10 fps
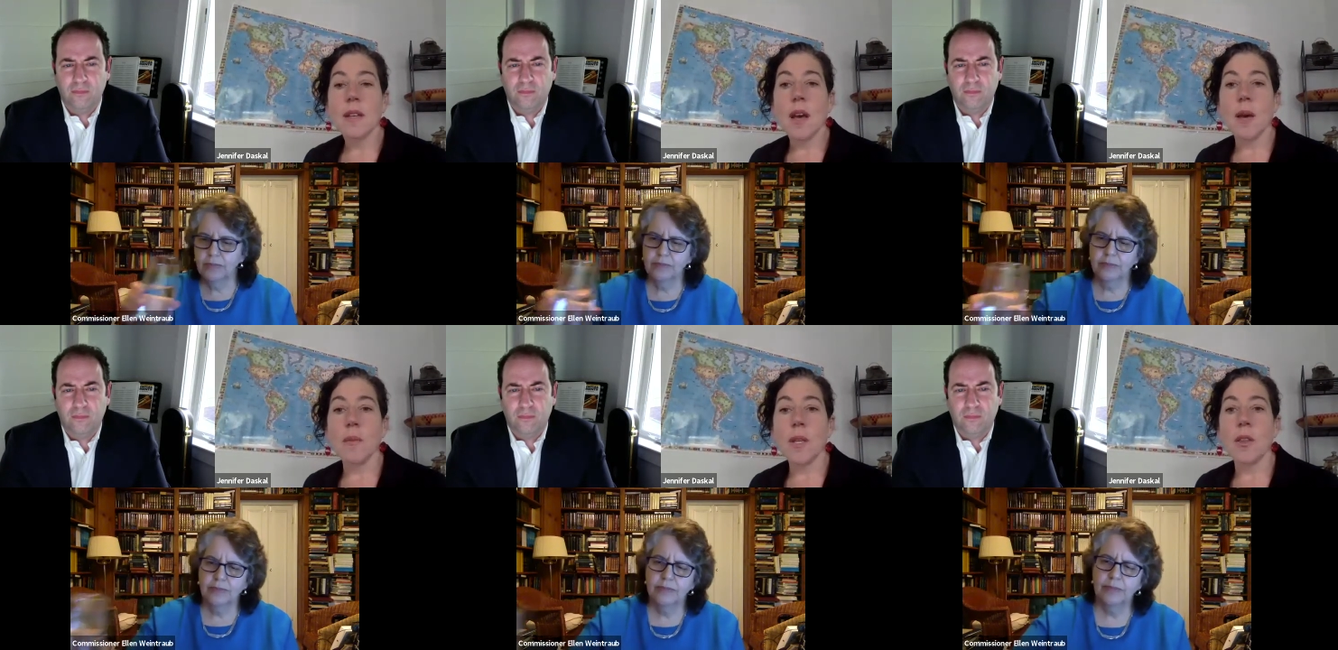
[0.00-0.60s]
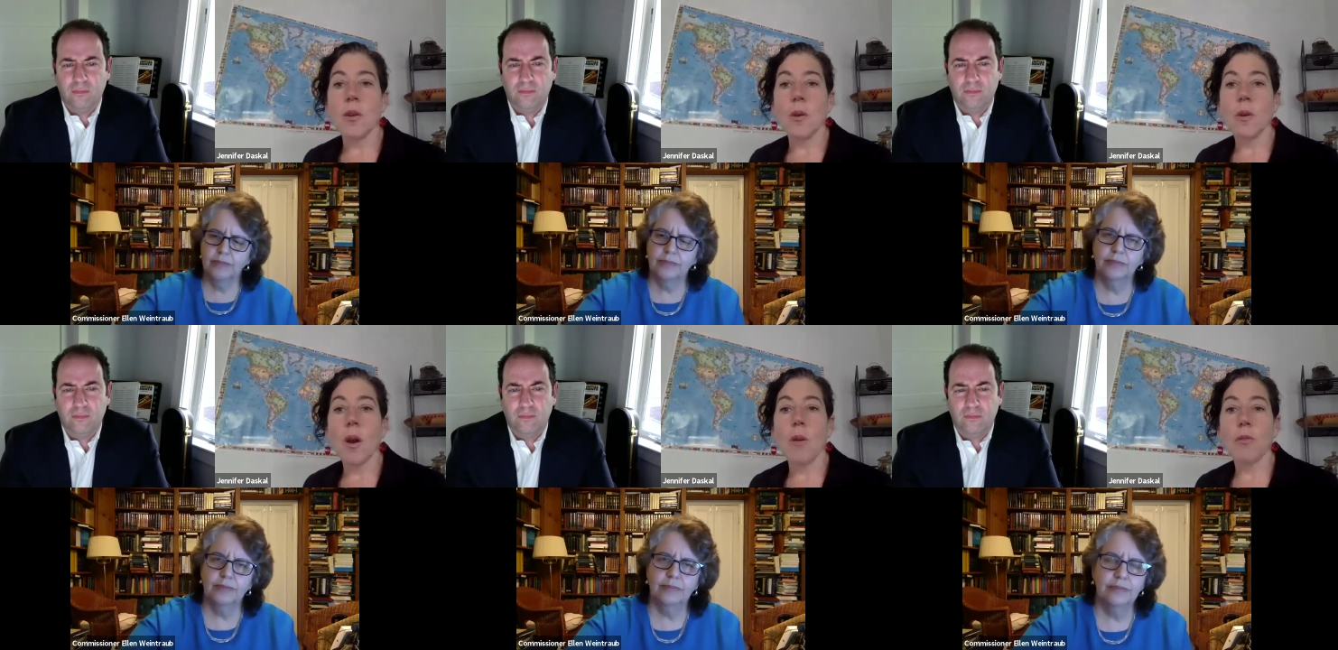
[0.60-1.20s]
Speaker 1: um, either
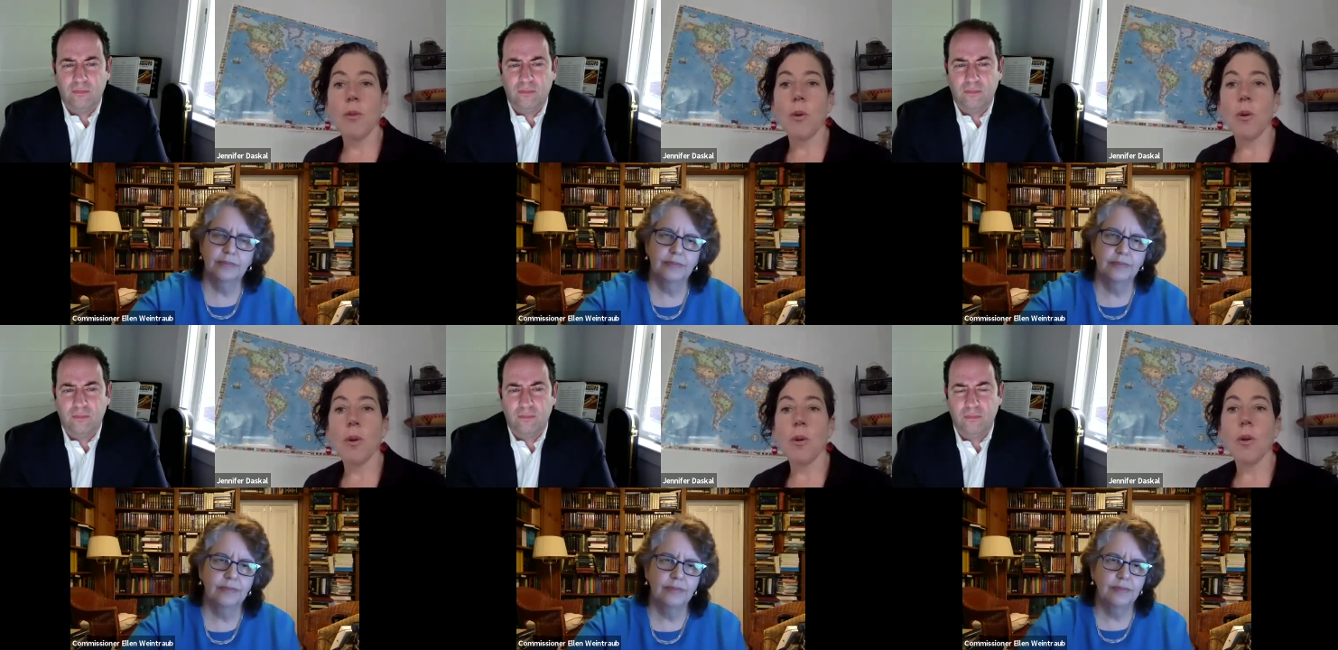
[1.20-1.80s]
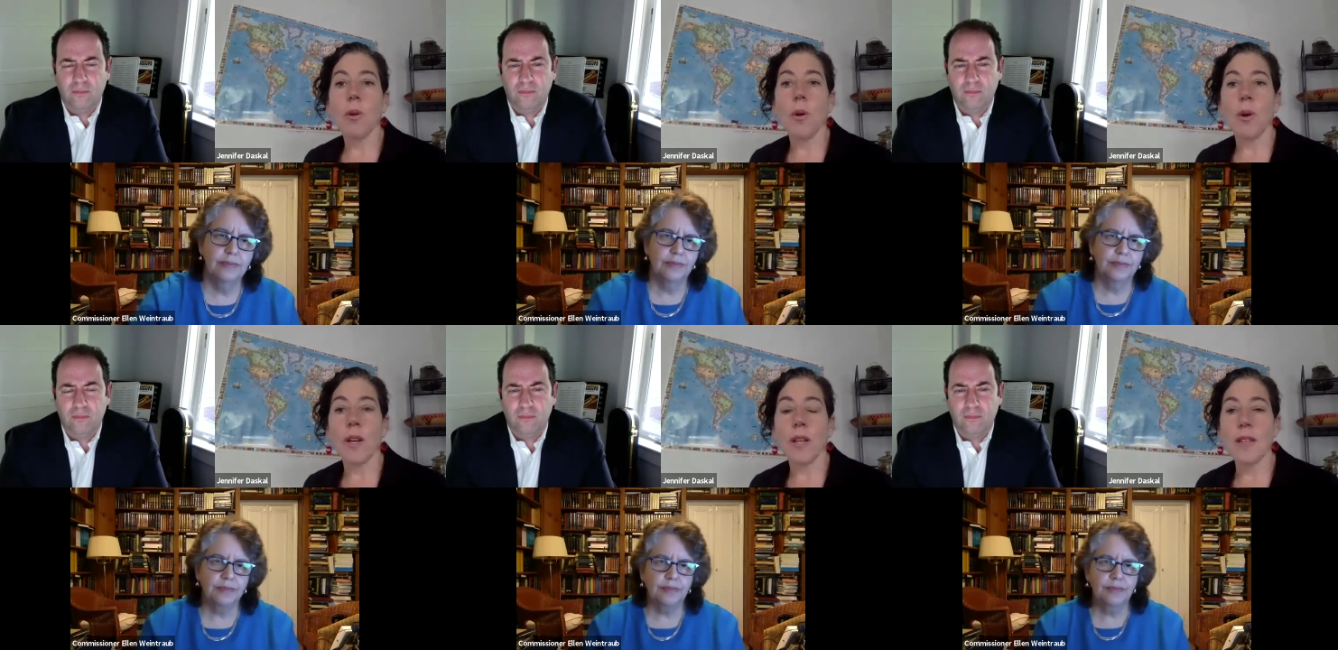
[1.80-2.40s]
are for or
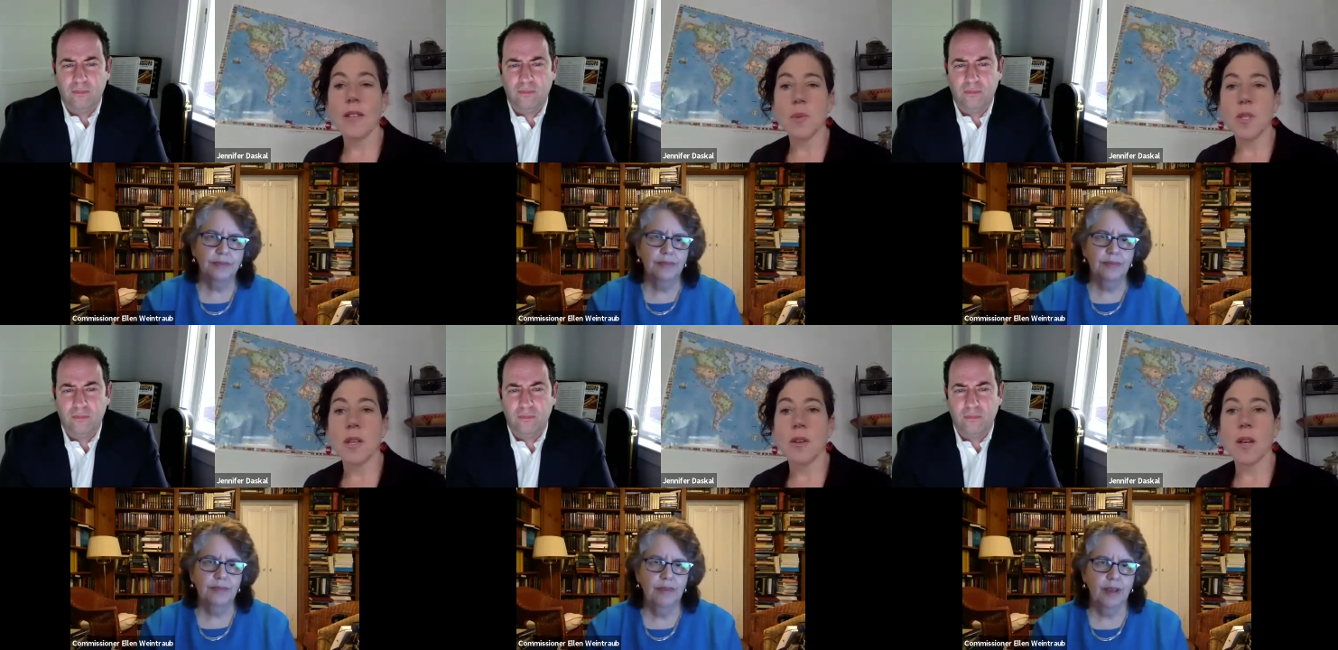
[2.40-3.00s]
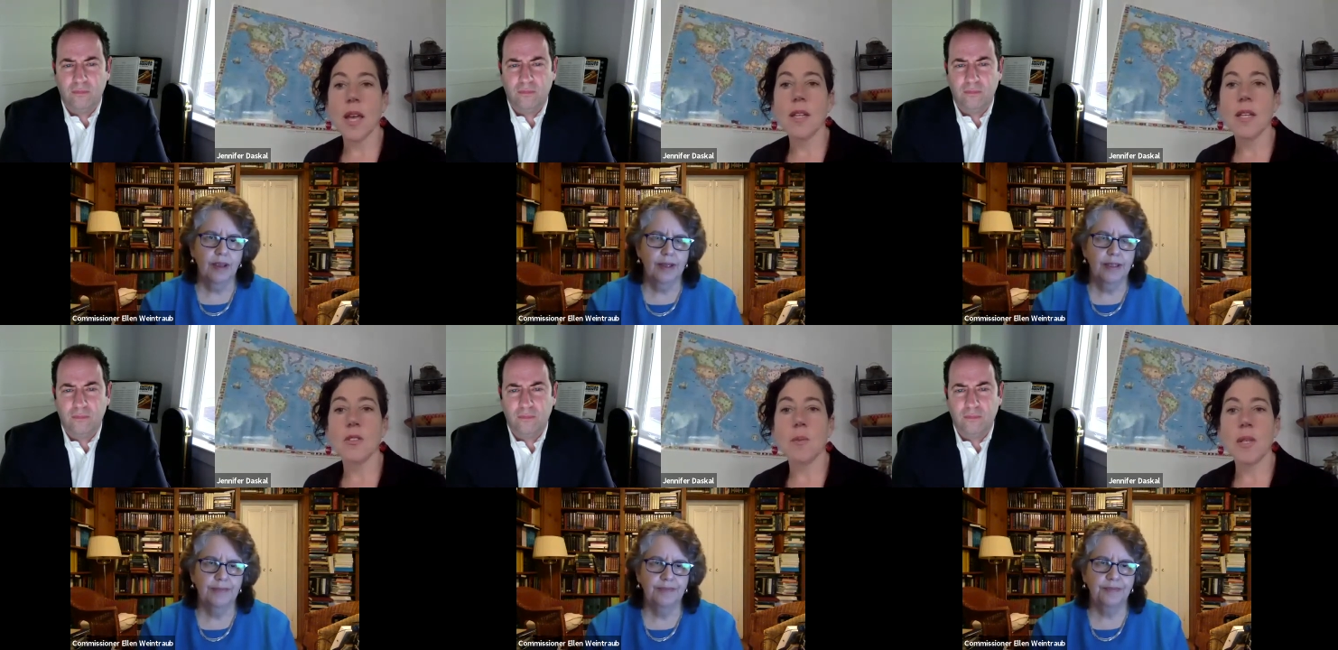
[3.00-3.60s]
against particular candidates
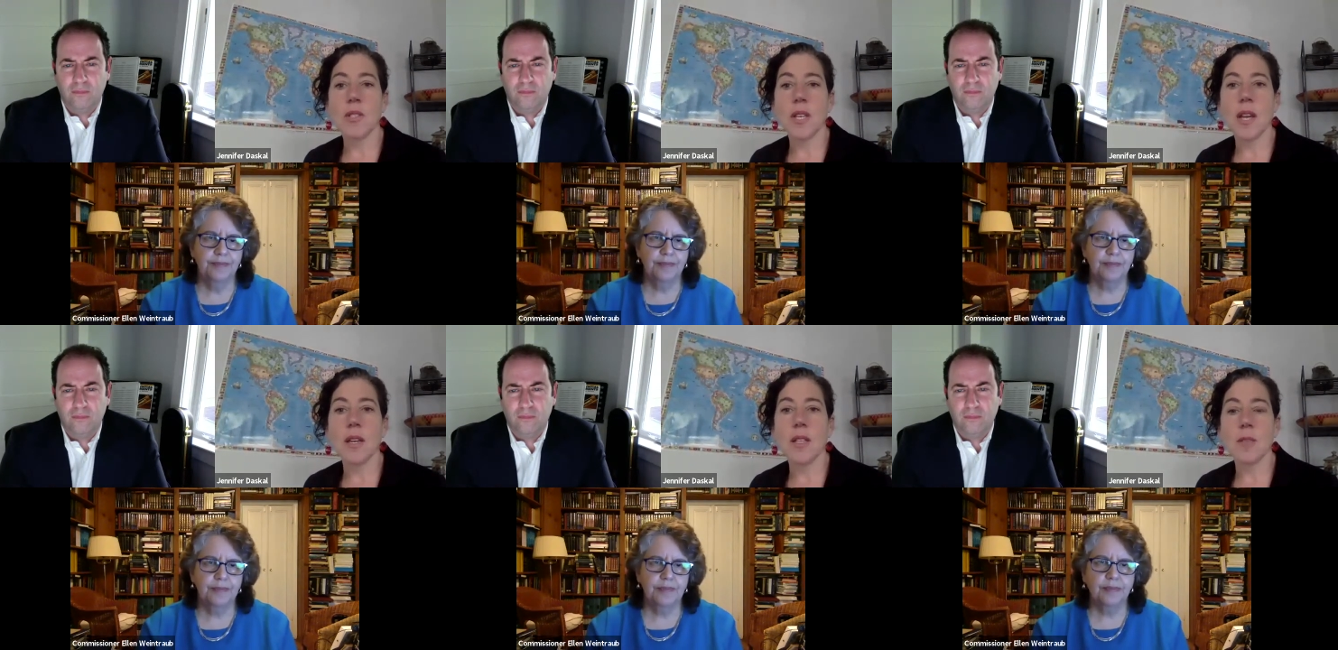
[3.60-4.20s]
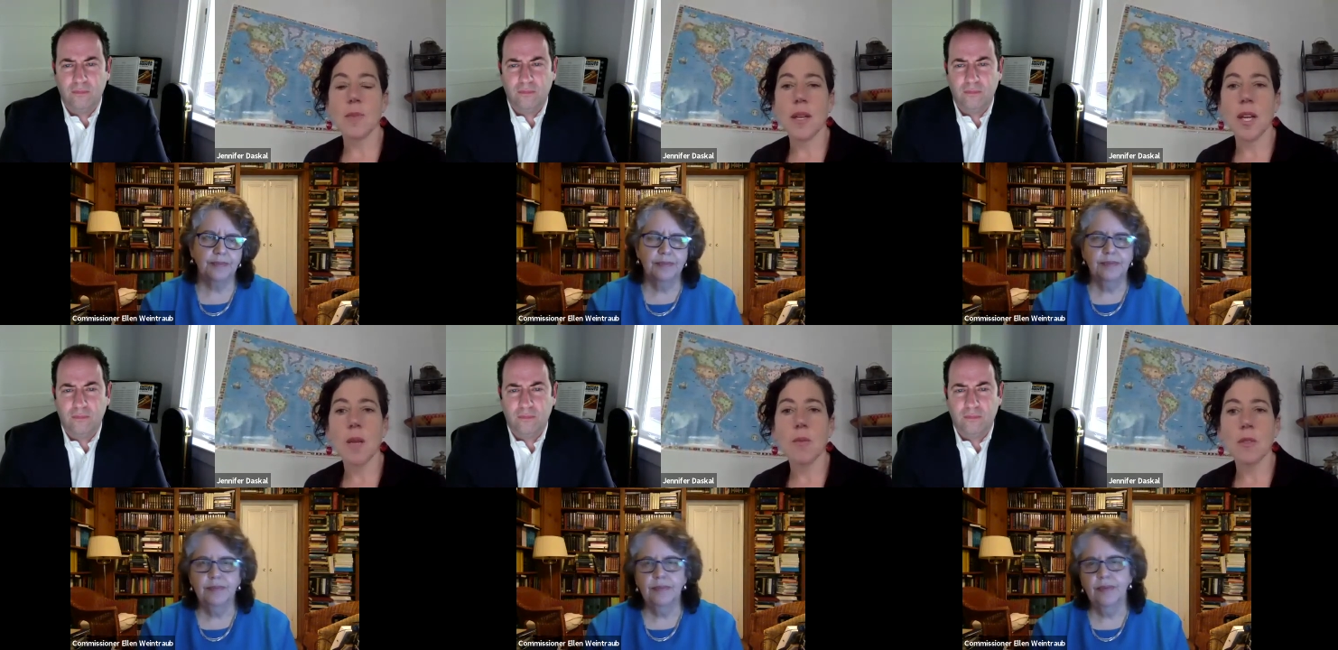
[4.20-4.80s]
or mention candidates by
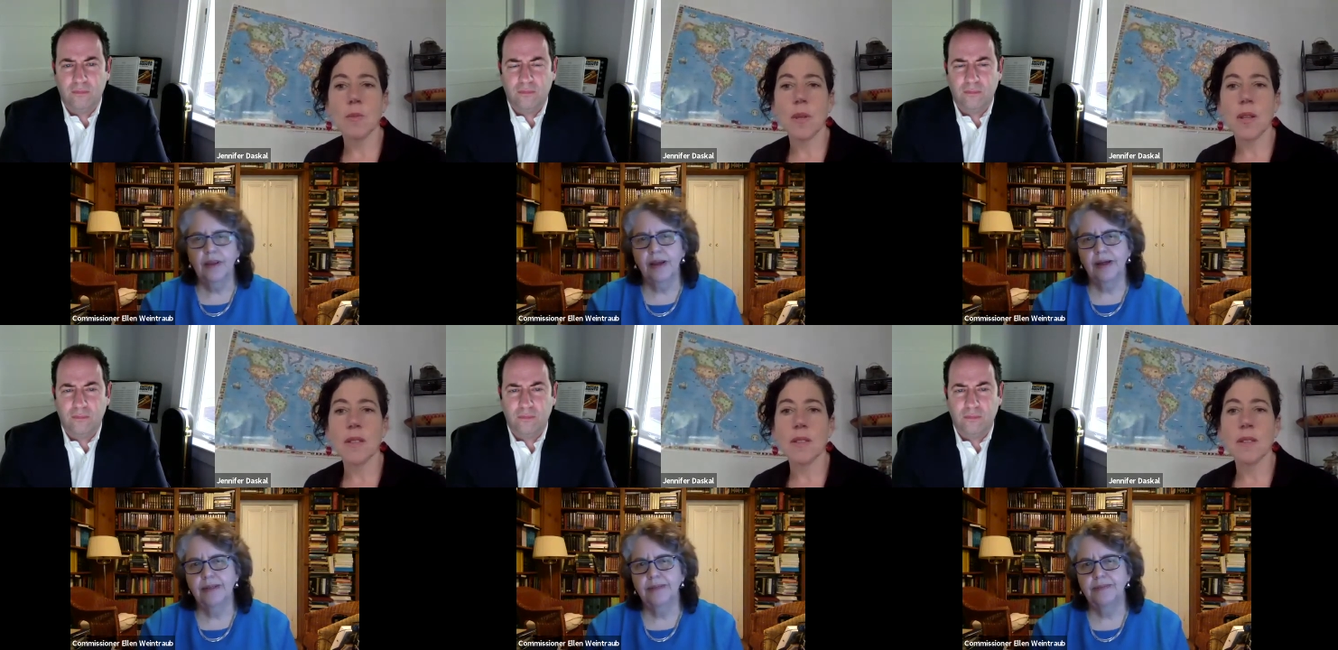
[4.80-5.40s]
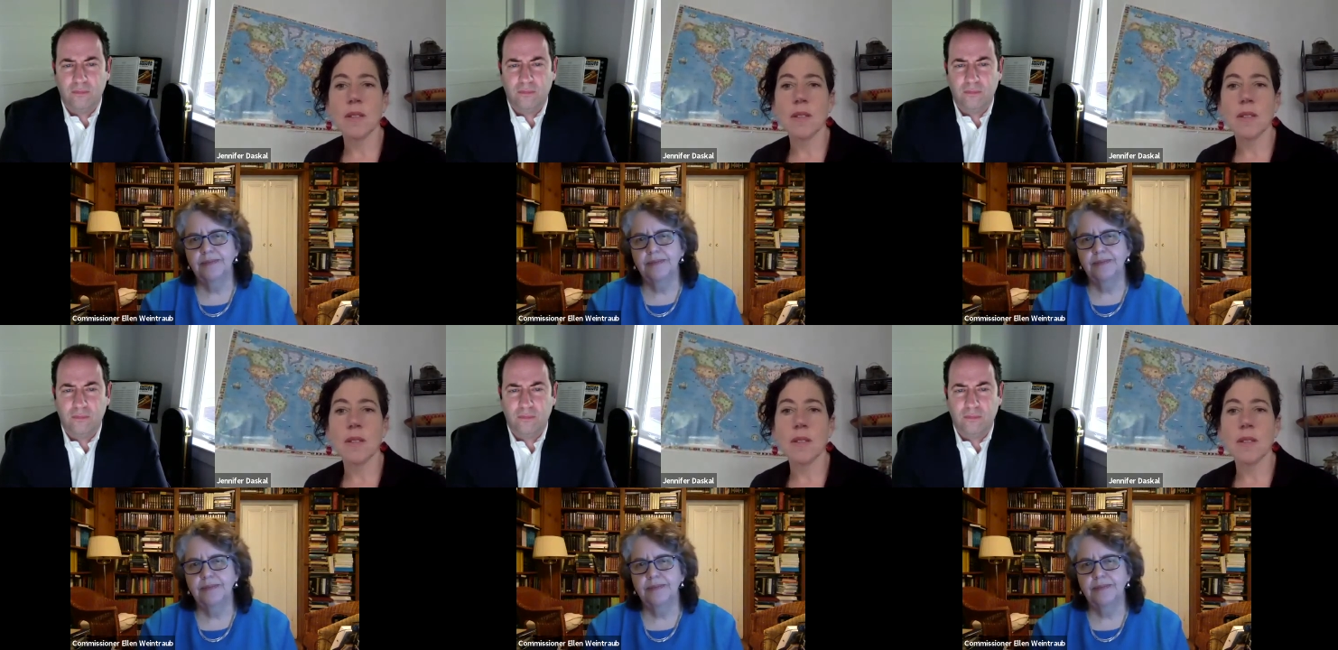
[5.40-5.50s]
names, but let's,